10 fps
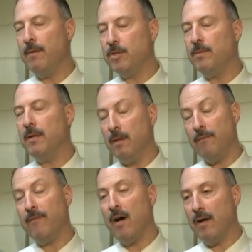pretty much
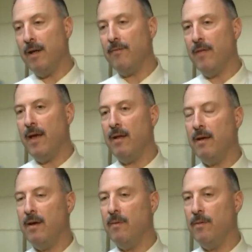immediately following after that,
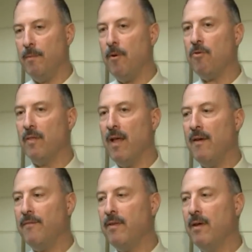uh, when the person
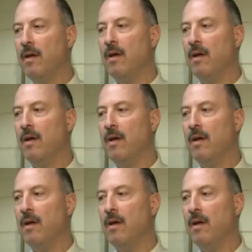left,